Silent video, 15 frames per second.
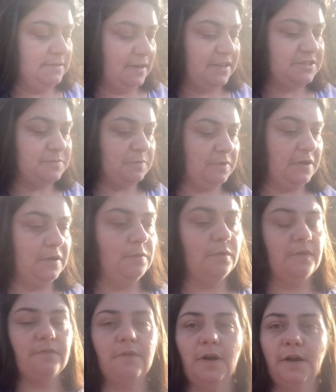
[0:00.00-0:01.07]
next spring,
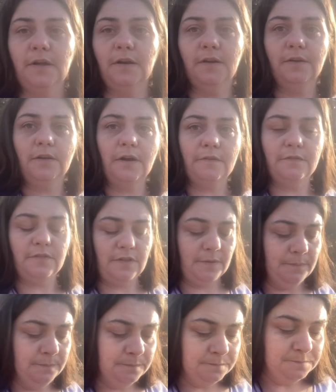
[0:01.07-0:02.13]
whenever I can uncover
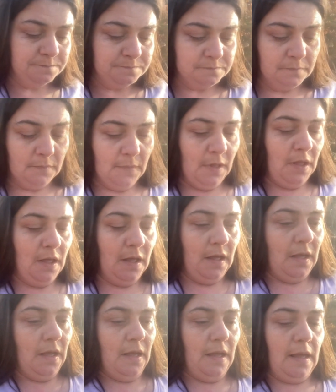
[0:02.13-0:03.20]
them.
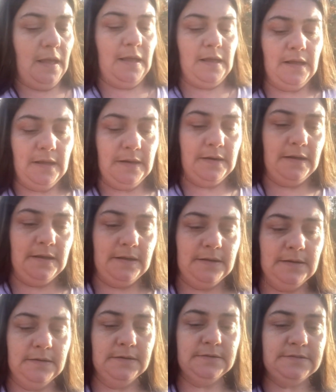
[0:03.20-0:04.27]
And
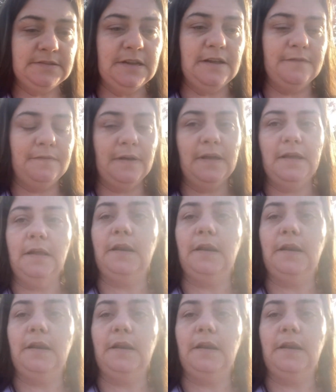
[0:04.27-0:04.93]
see if I get